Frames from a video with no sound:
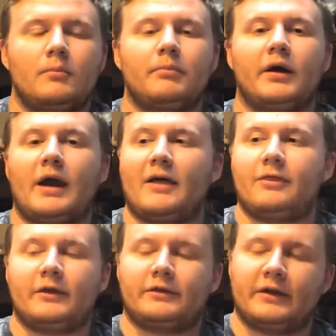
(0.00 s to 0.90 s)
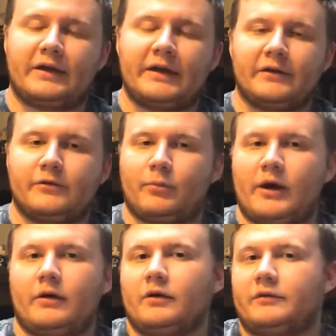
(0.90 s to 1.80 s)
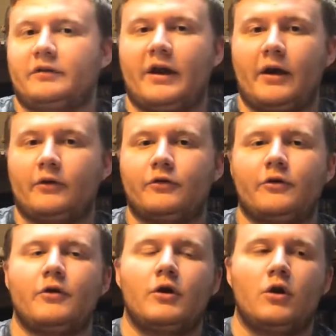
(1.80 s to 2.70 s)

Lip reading: But I think that Kenneth Branagh's character